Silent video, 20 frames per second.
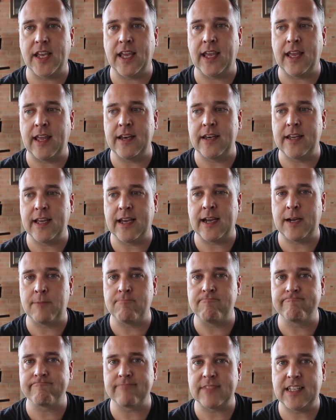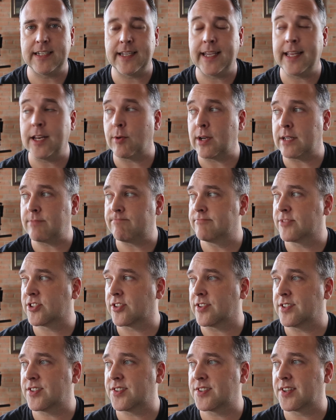And um, anyway,
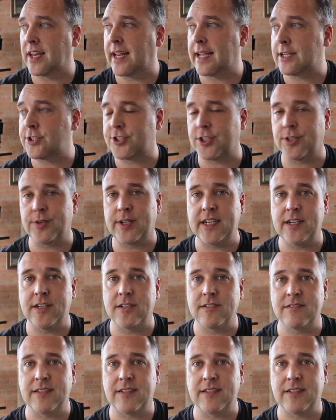so this is the last show here.